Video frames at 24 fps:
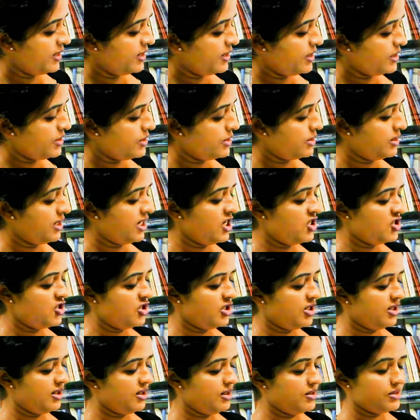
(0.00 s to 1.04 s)
This
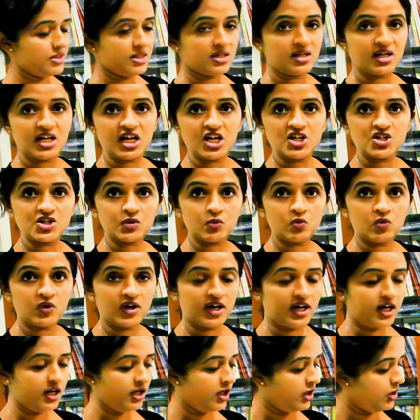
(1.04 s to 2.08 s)
region is a region
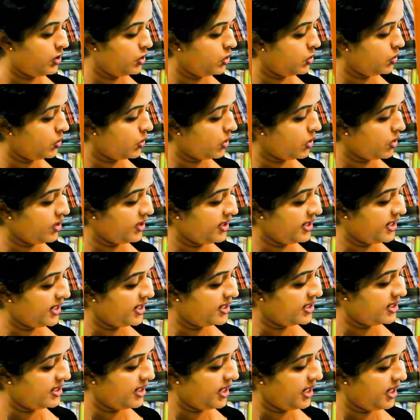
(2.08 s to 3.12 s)
where you won't
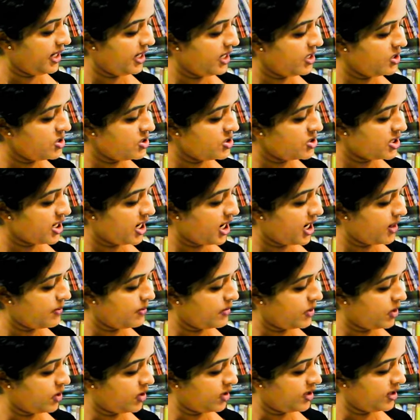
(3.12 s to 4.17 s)
get the
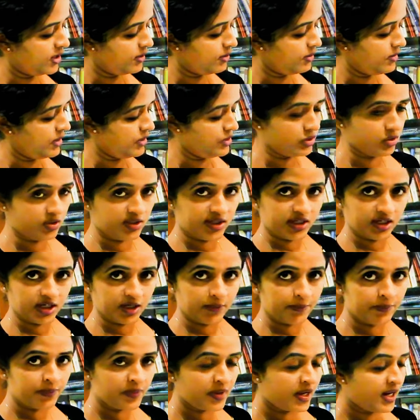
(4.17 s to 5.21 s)
intraembryonic
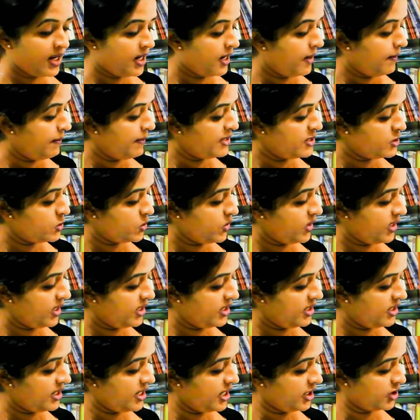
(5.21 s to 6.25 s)
mesoderm
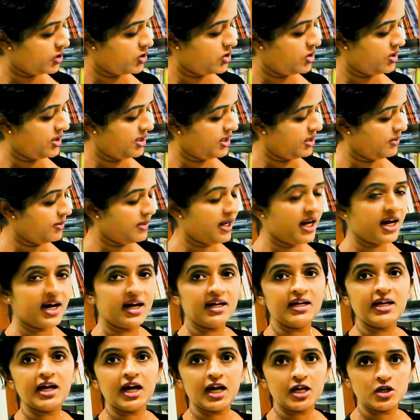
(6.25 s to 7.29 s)
between the ectoderm
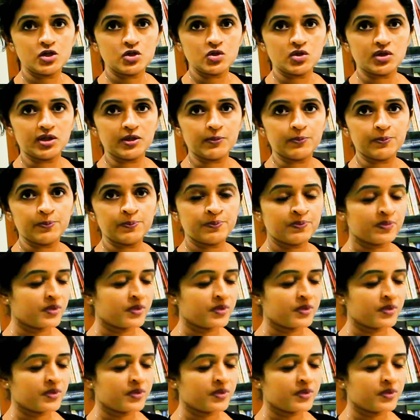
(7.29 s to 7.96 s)
and endoderm.